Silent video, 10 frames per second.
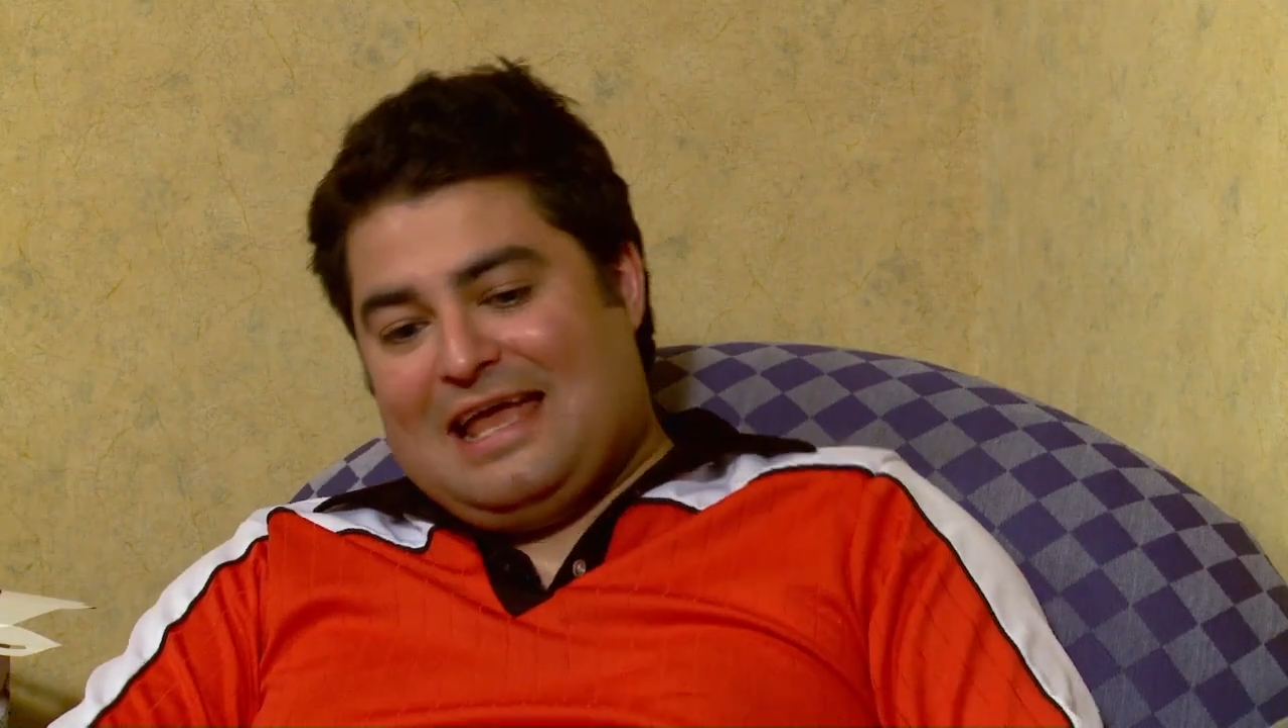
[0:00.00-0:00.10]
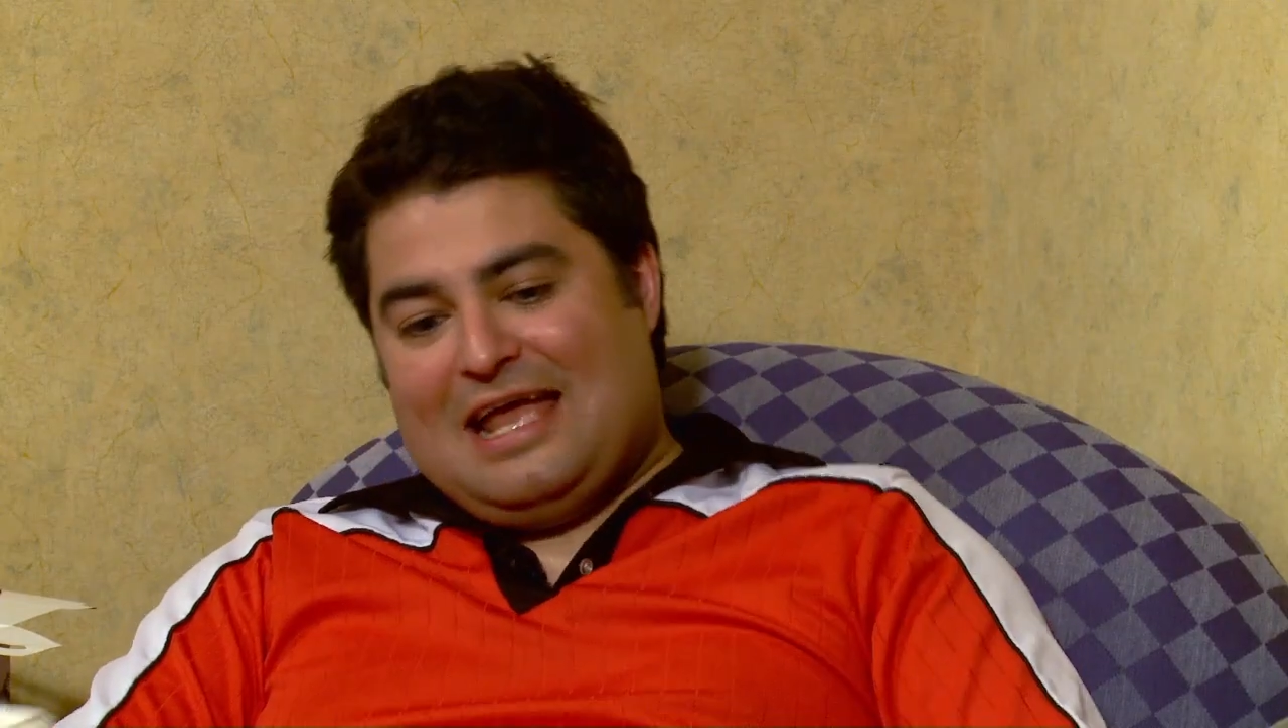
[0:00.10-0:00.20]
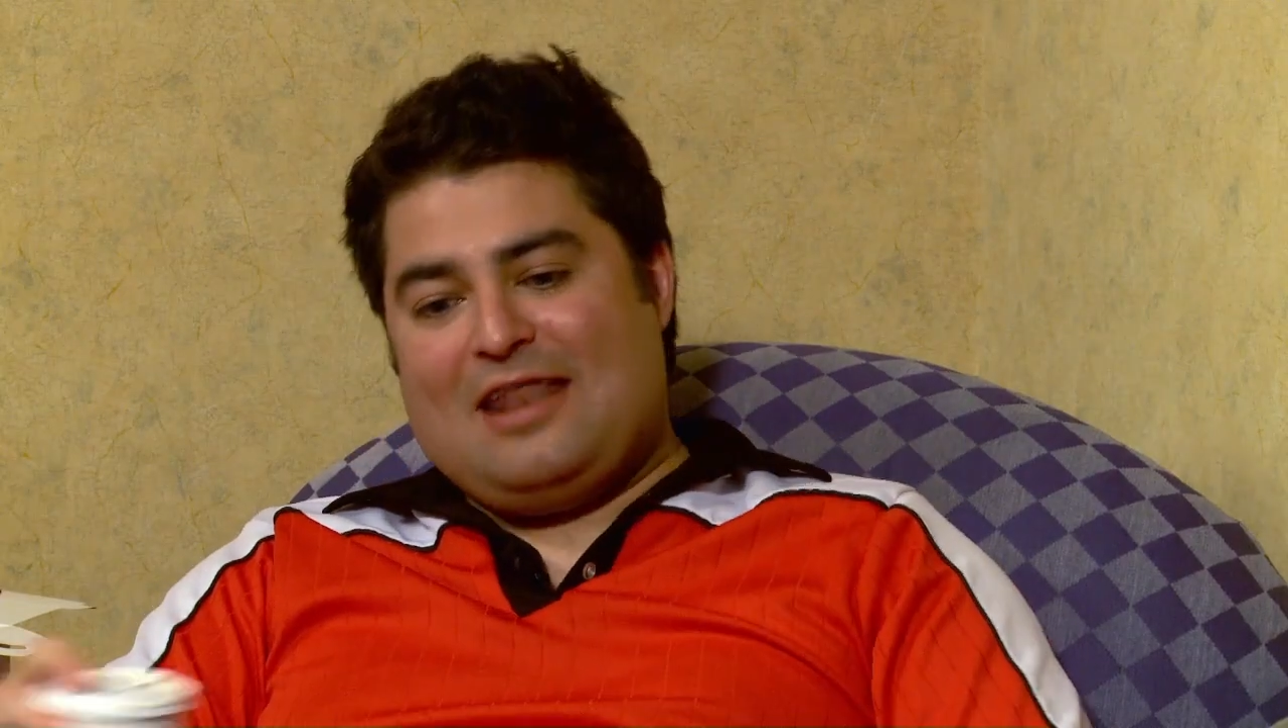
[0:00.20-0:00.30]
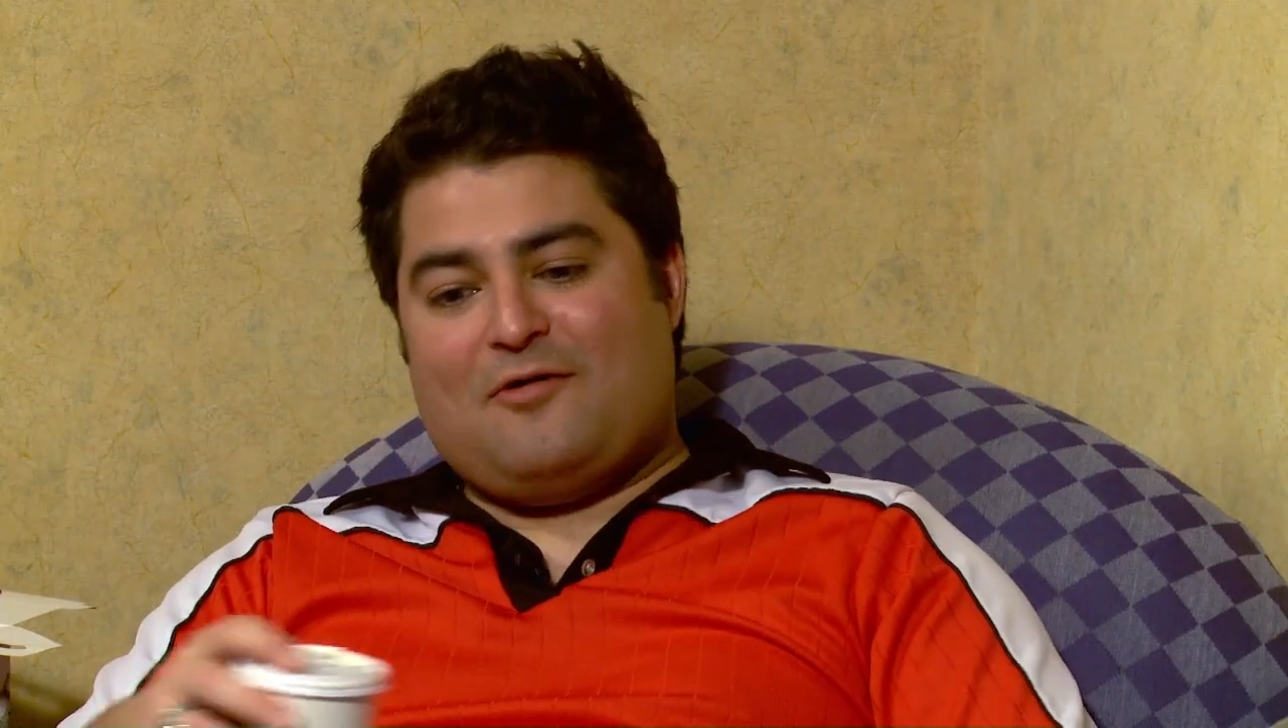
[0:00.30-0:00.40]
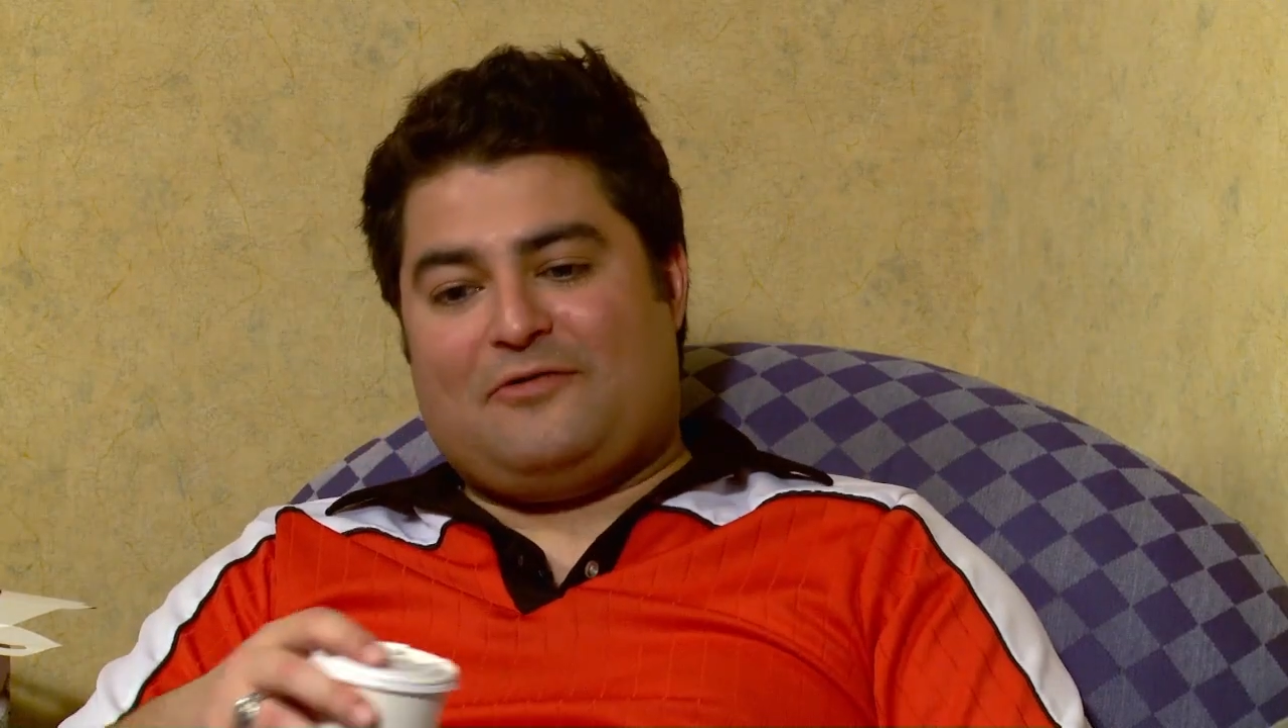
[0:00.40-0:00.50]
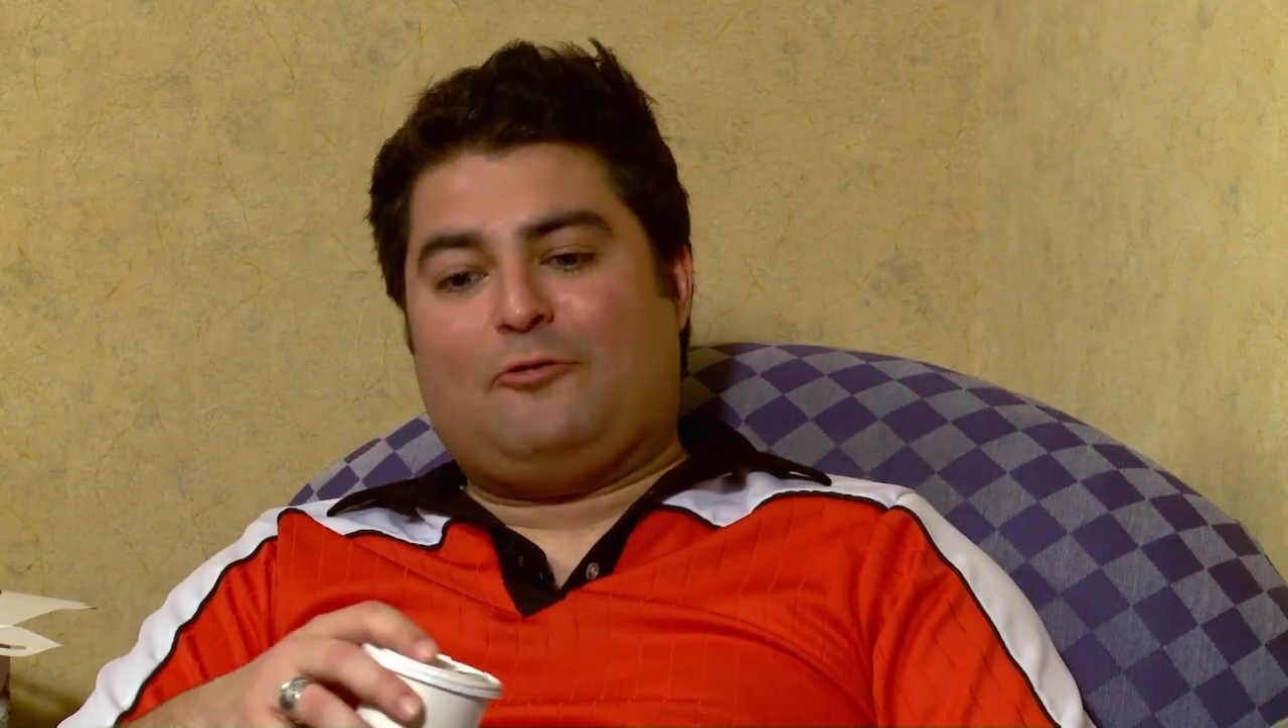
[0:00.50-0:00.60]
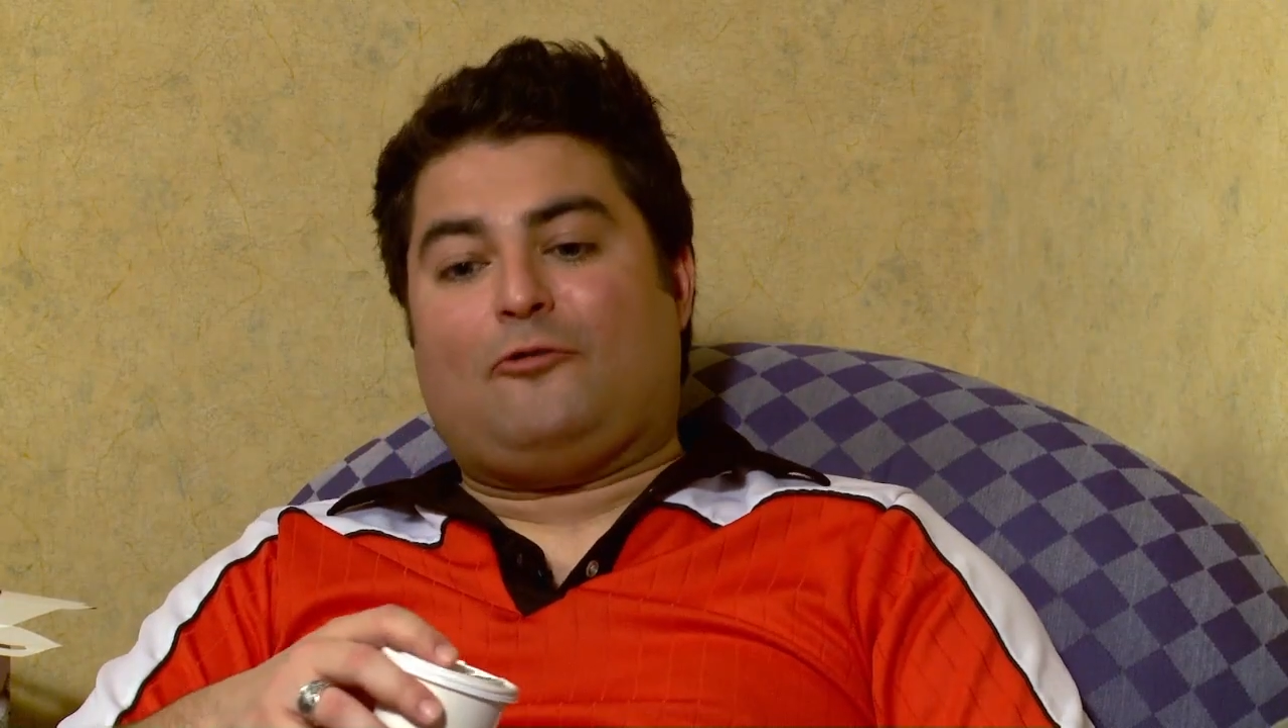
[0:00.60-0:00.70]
you know, if you